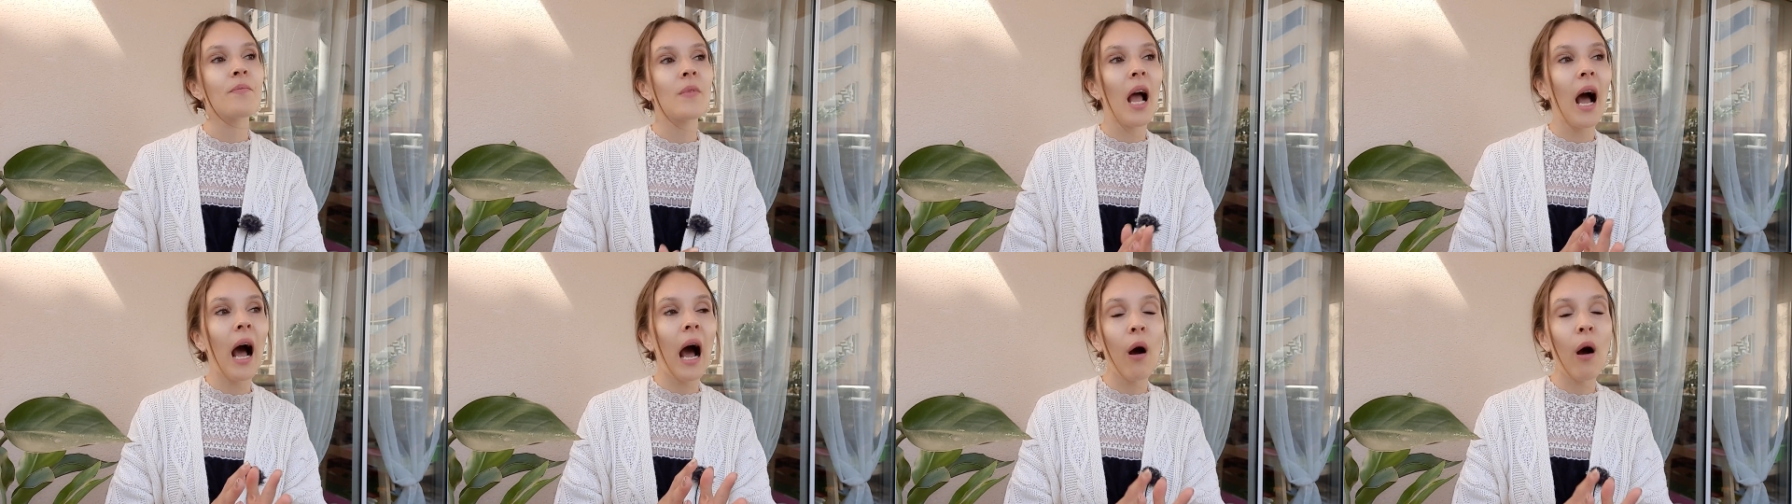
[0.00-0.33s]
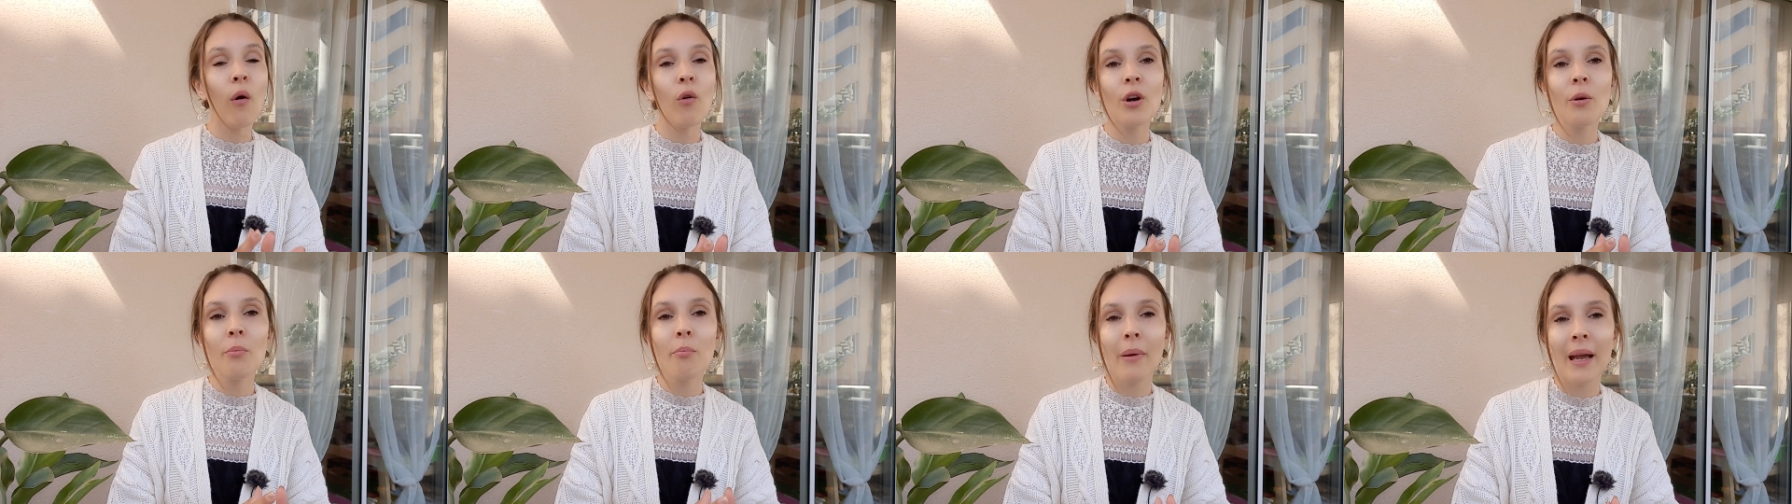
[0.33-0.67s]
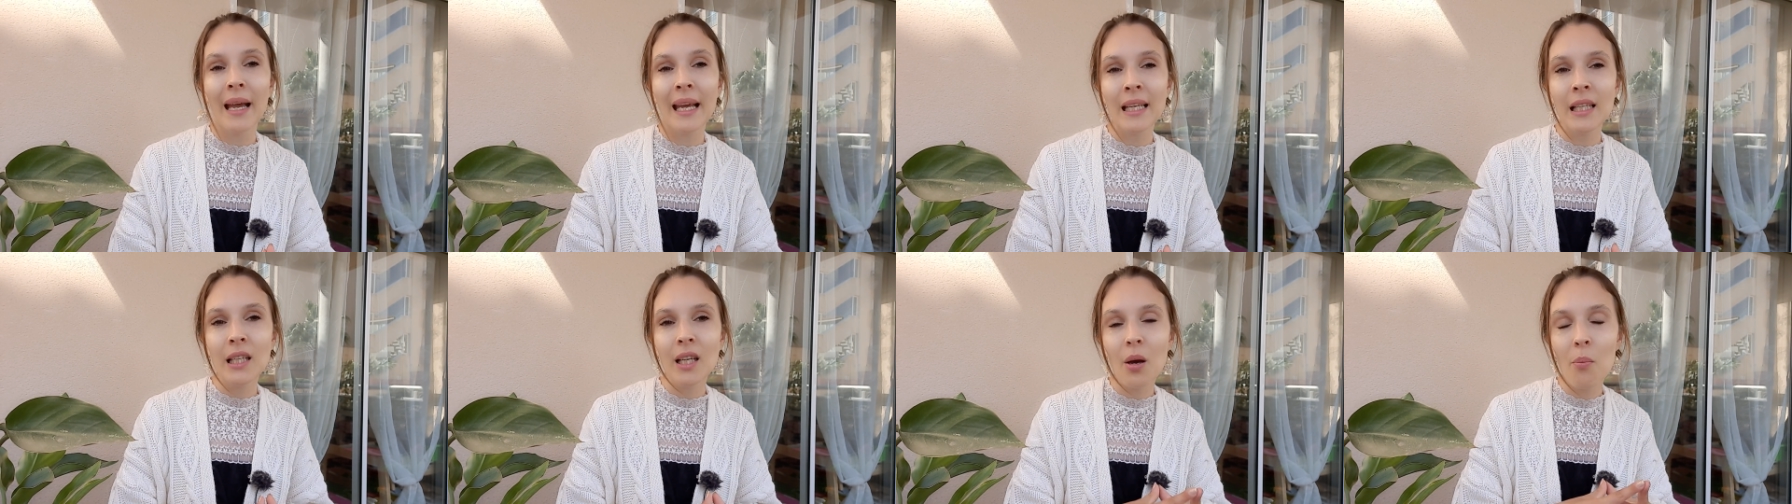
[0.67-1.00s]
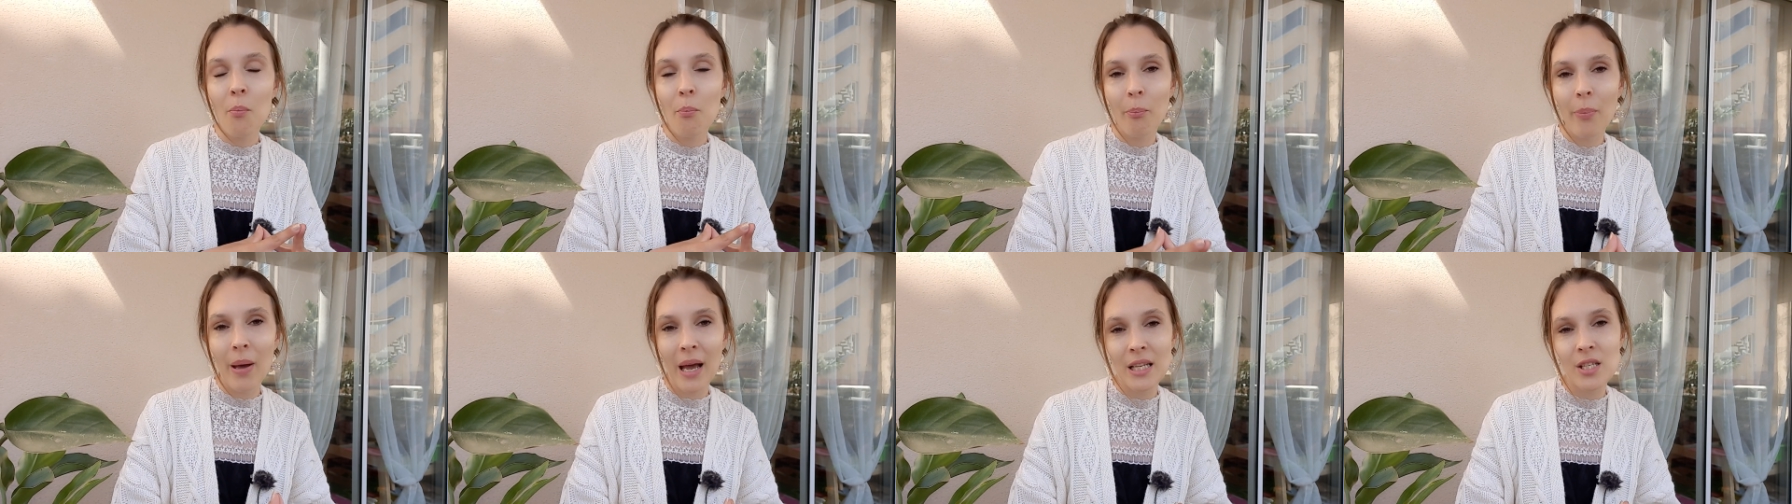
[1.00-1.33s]
Our main
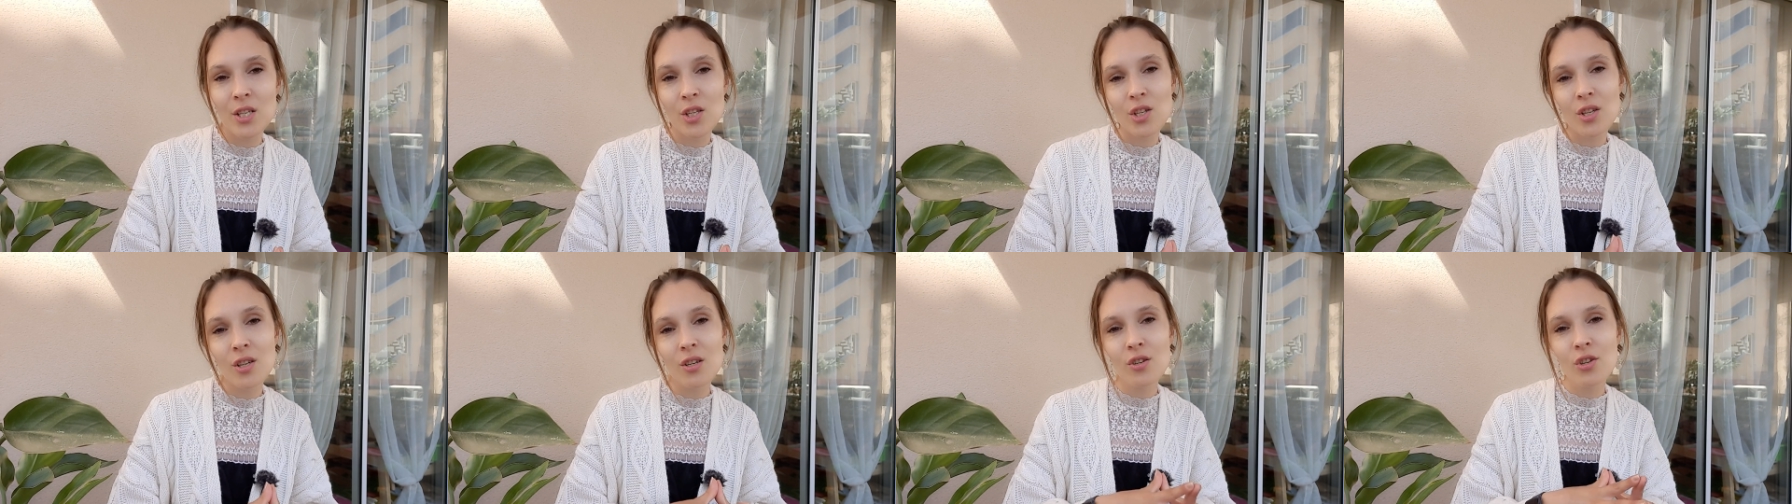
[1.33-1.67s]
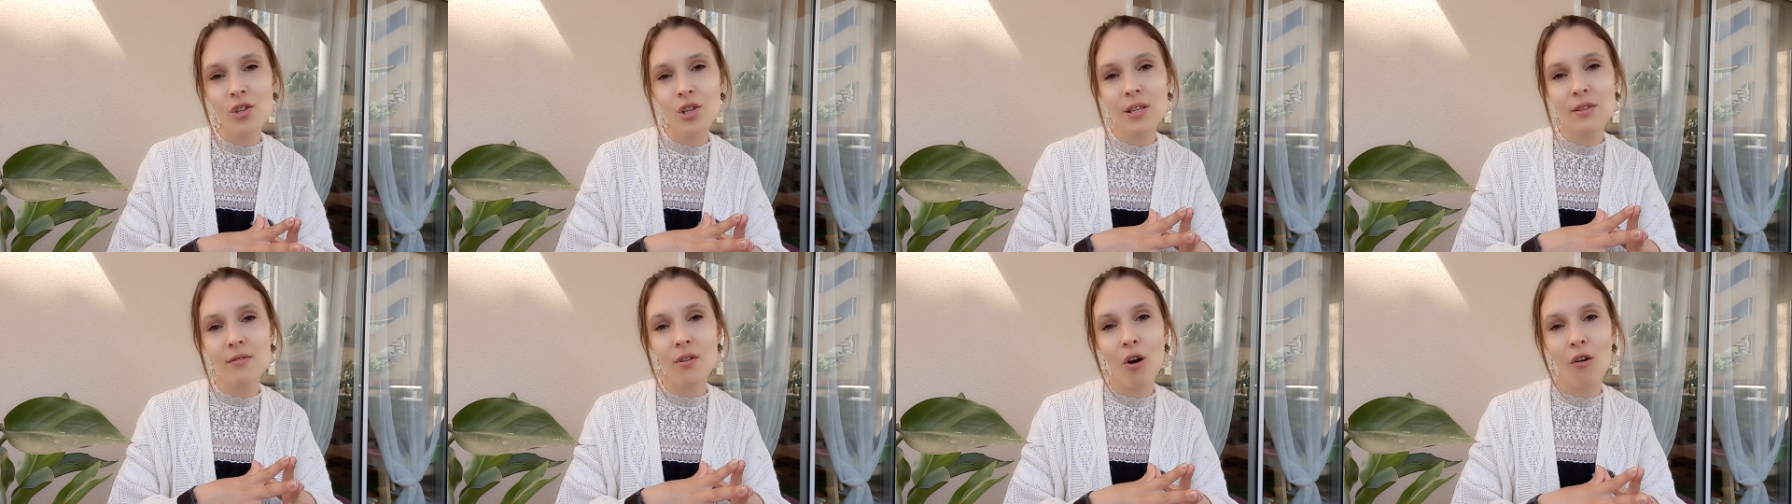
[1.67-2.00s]
competitors